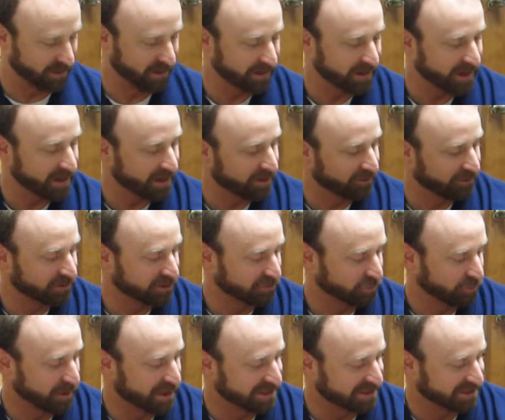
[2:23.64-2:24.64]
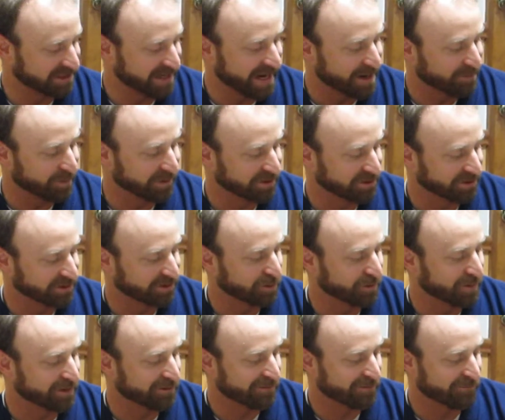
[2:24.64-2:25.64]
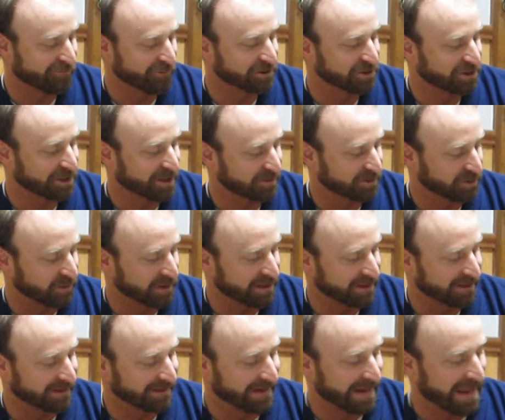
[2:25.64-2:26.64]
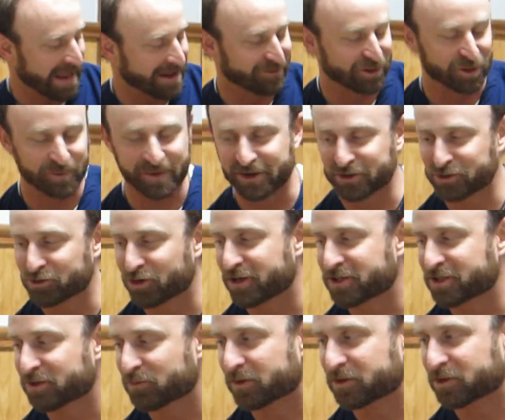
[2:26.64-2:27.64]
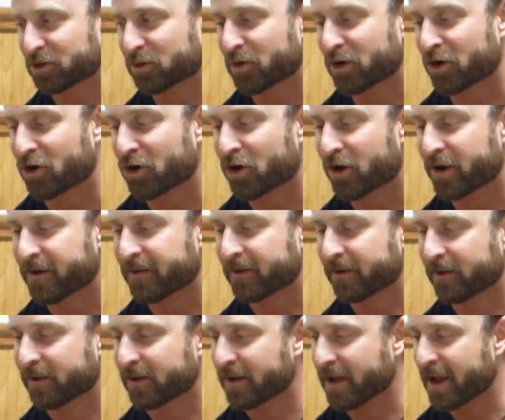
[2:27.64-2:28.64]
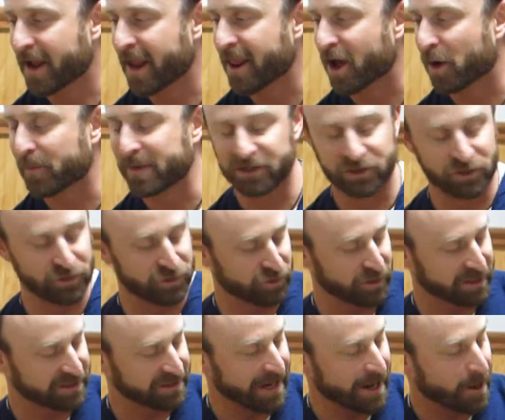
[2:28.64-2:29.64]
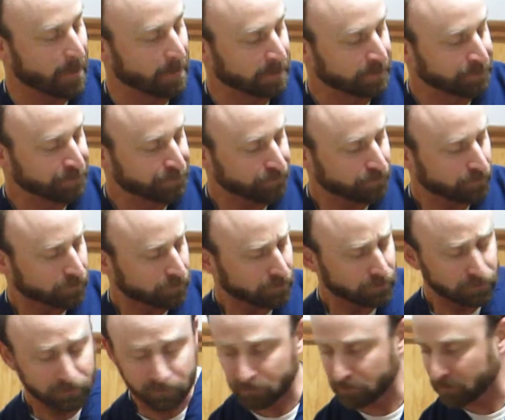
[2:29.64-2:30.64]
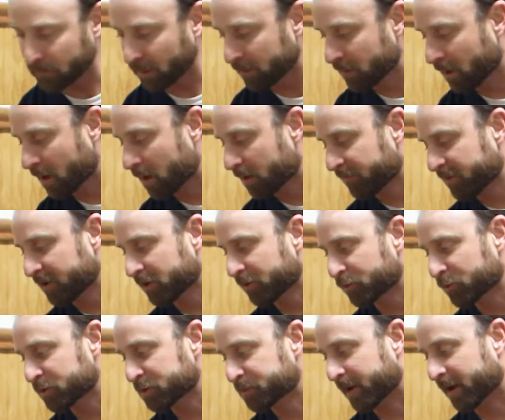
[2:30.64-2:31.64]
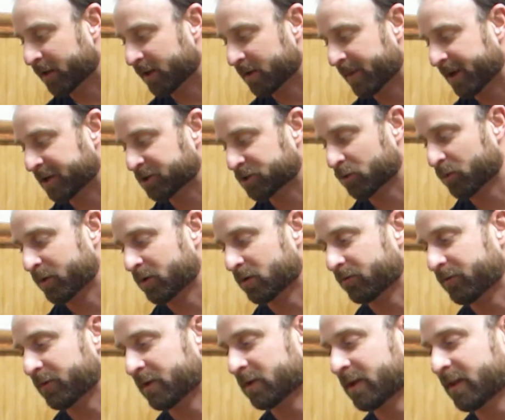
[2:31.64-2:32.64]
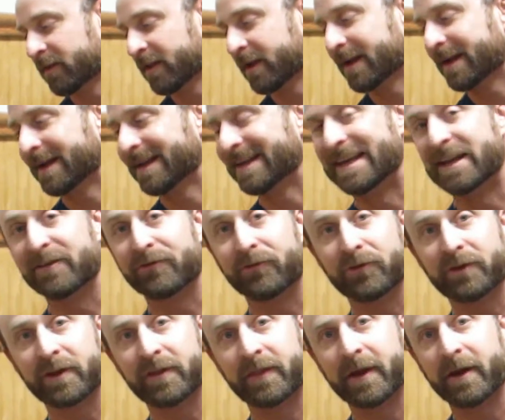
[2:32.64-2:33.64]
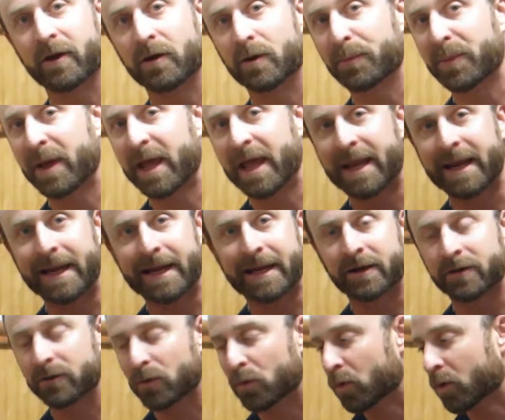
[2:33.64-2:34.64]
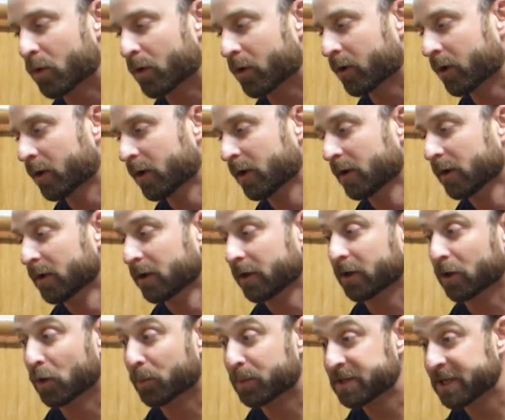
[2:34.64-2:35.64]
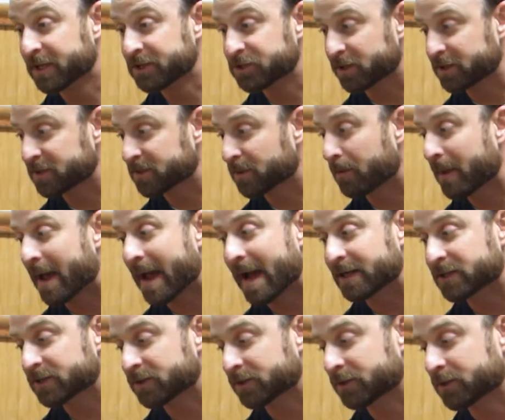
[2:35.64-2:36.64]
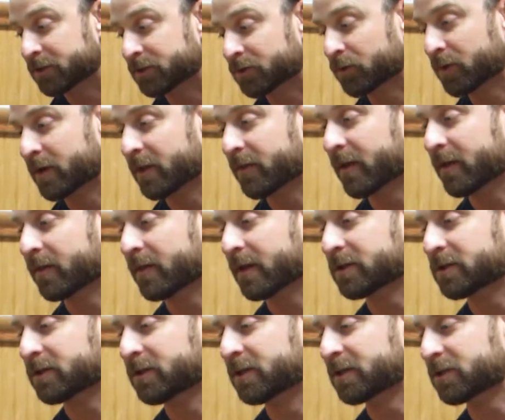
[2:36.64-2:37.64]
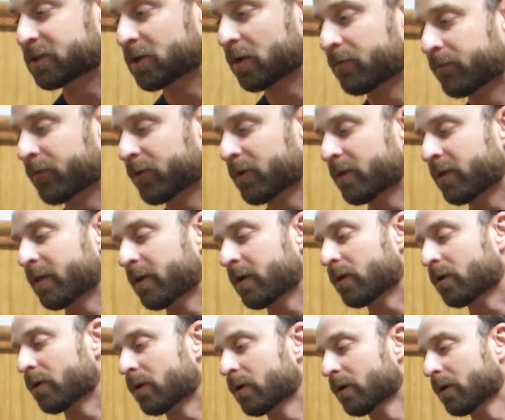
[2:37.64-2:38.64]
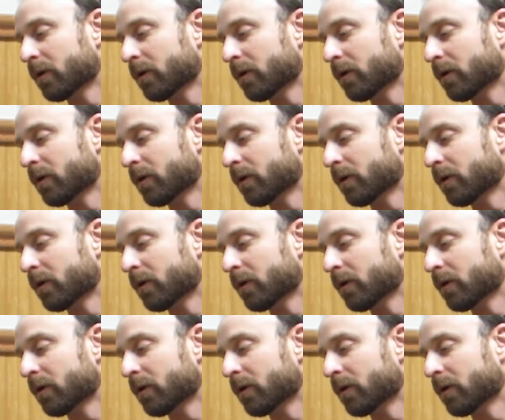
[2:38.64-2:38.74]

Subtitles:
kind of just reestablish a little bit of a friendship so he can have a little bit of trust in what's going on and not be too stressed out. Feeling through his belly, make sure we don't feel anything different in there, pain or potentially some masses or anything that's discomfort in there